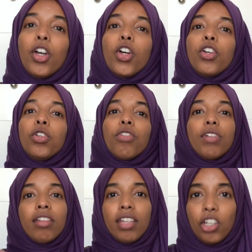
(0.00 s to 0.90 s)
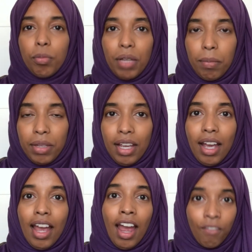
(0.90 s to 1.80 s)
you're visiting your baby
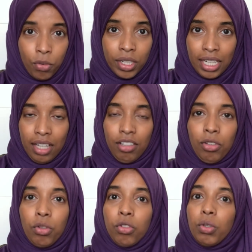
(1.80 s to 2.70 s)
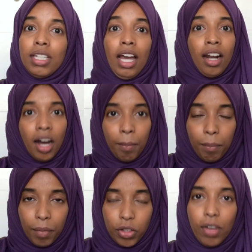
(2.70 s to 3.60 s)
every day. So you get
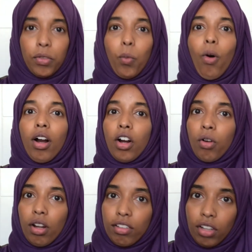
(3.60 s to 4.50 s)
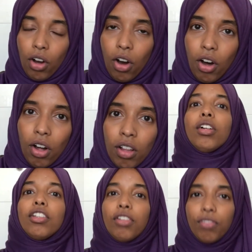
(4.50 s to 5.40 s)
up and you have to walk across the hall
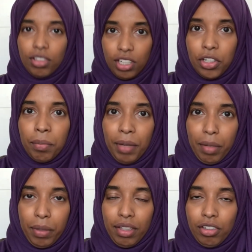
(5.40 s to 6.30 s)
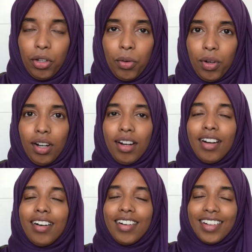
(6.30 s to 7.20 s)
to visit your baby. So
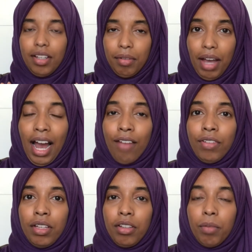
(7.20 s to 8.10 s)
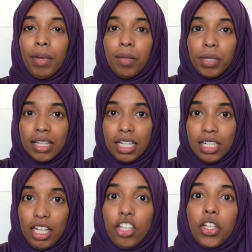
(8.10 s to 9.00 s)
having your baby in the
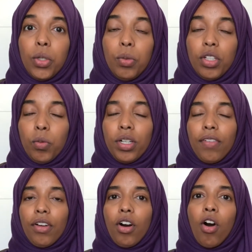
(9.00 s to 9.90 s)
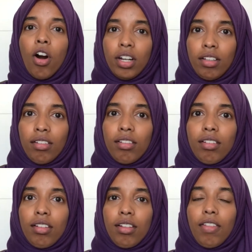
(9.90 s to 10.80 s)
NICU is one of the
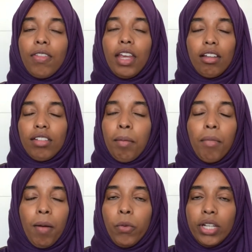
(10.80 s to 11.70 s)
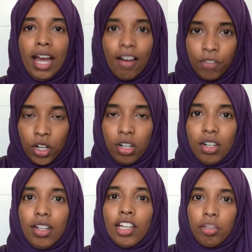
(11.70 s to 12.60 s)
hardest things a mom would ever
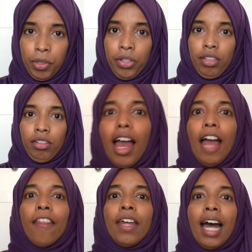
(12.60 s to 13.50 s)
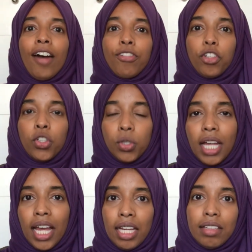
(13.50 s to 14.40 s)
experience. And then after 2
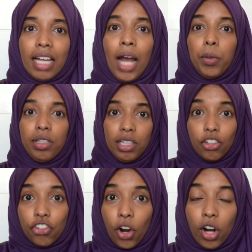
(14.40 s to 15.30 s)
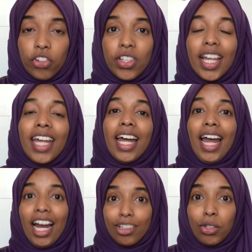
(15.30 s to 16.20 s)
days, I was discharged and I
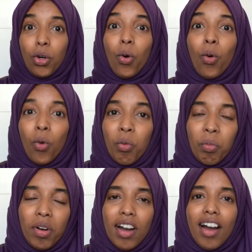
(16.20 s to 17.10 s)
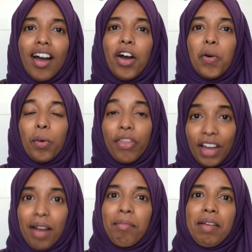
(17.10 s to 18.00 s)
had to go home
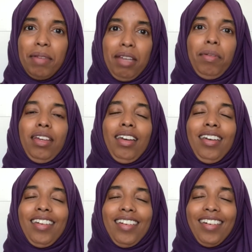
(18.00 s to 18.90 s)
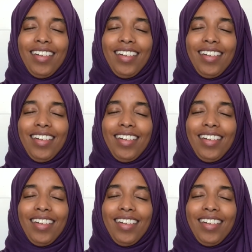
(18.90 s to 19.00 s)
without my baby. And